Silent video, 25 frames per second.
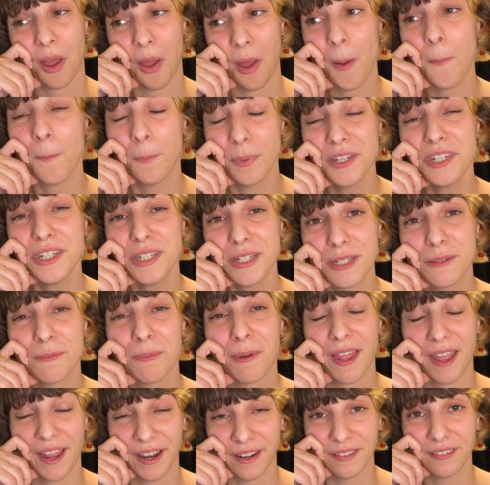a business
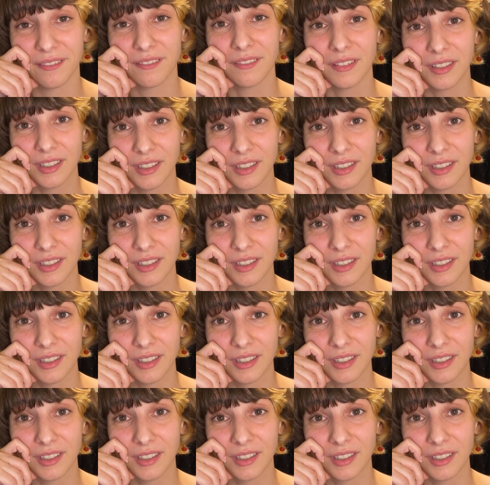plan.